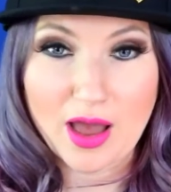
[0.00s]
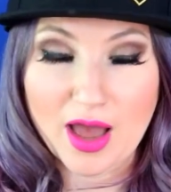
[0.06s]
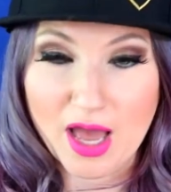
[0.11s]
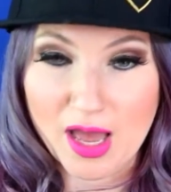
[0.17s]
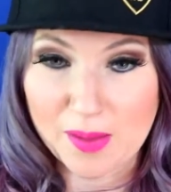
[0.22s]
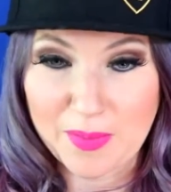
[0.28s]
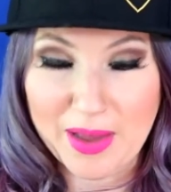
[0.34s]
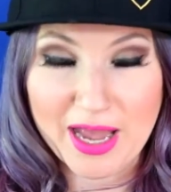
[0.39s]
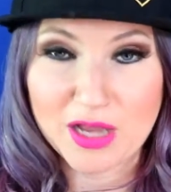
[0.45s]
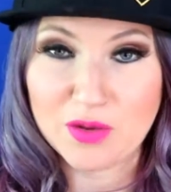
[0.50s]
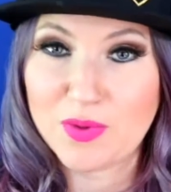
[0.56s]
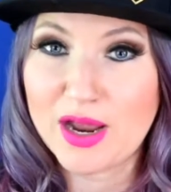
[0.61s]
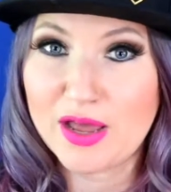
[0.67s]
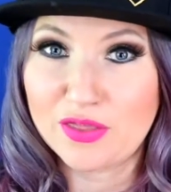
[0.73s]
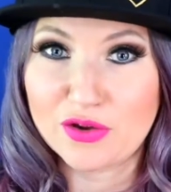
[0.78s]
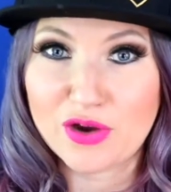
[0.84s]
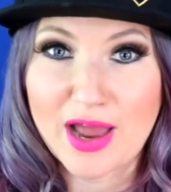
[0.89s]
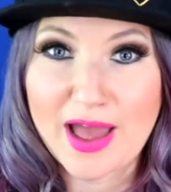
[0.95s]
Um, I'd
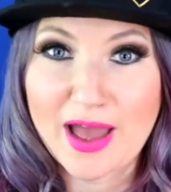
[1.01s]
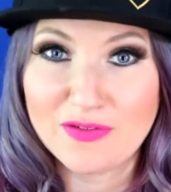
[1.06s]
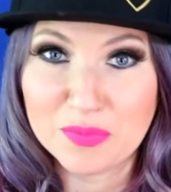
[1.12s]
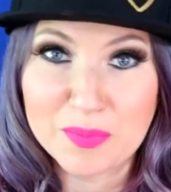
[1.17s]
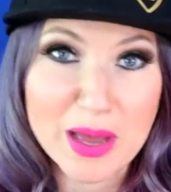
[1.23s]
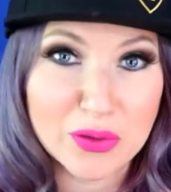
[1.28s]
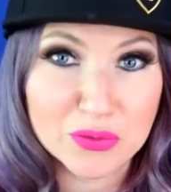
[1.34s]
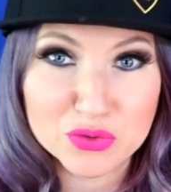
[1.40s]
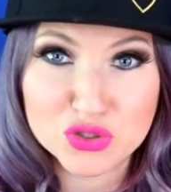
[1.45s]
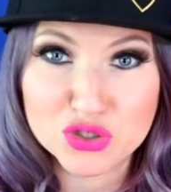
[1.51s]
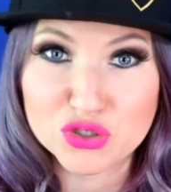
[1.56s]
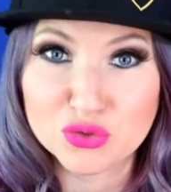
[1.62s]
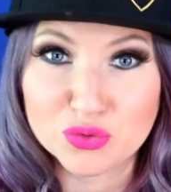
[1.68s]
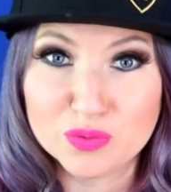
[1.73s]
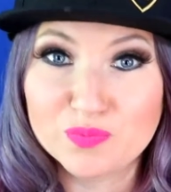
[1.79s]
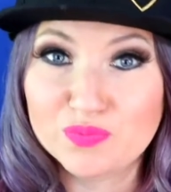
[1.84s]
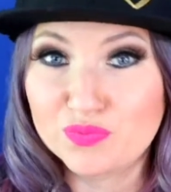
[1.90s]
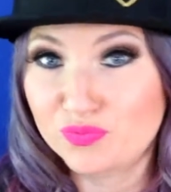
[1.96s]
rather have a Mountain
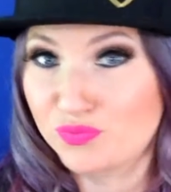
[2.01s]
Dew,